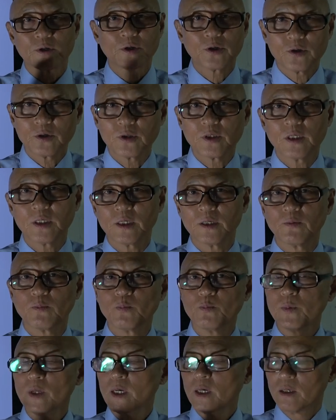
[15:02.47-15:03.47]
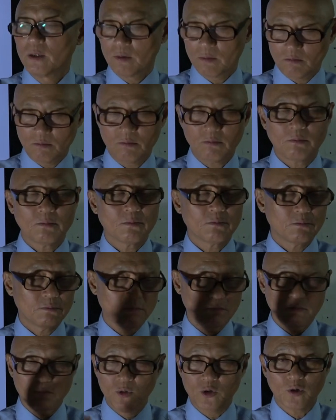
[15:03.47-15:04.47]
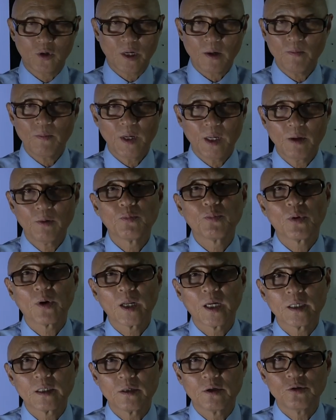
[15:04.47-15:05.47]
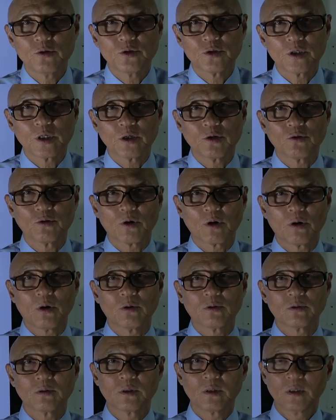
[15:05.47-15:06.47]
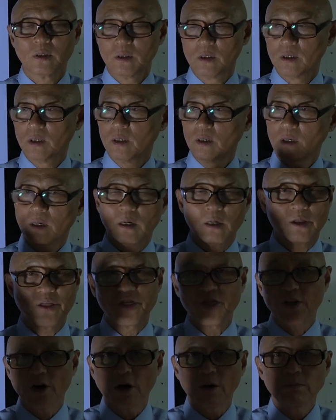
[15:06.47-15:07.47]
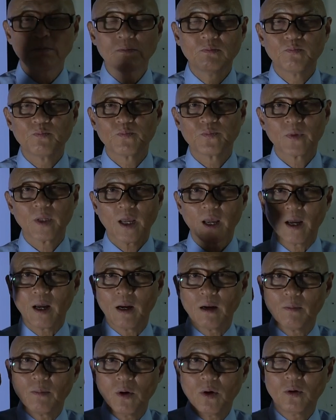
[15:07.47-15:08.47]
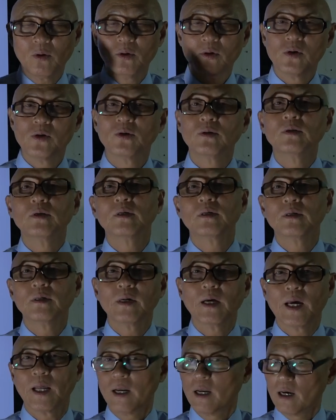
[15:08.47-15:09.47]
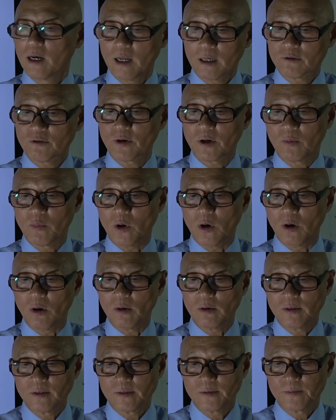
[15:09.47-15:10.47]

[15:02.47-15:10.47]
Q-tip. You can manipulate using your own thumb, elbow, and electric pole.